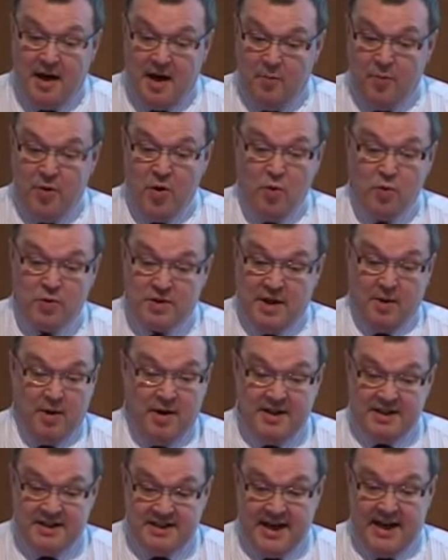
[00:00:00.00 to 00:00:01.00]
And we also
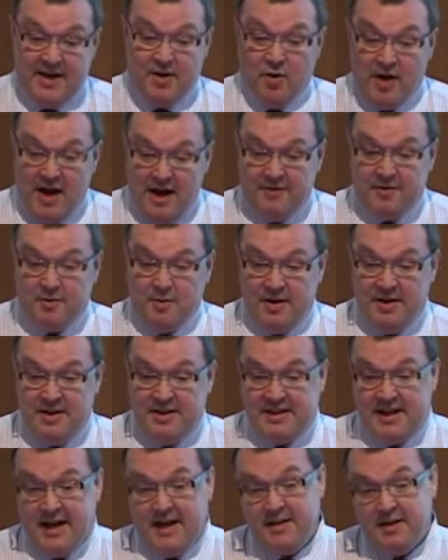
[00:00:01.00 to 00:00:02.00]
understand, or have to
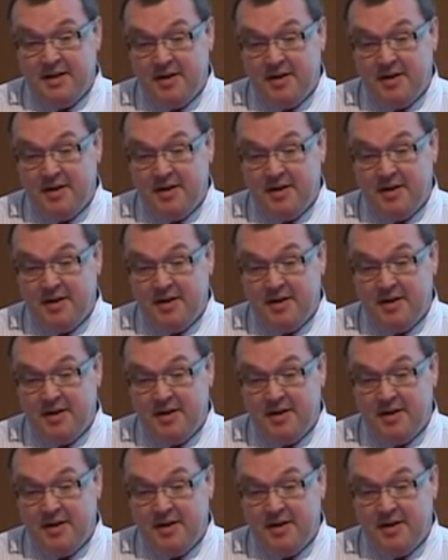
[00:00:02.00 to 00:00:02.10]
understand,